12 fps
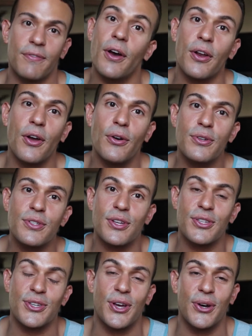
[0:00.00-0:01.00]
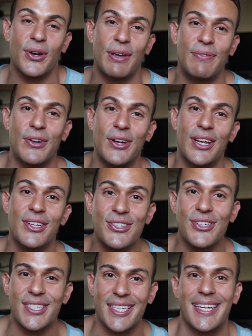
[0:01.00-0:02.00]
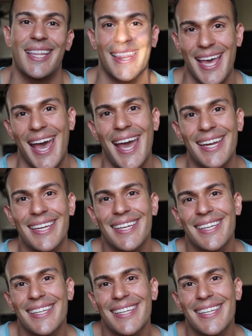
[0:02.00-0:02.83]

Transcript: photos. So if you're interested in that,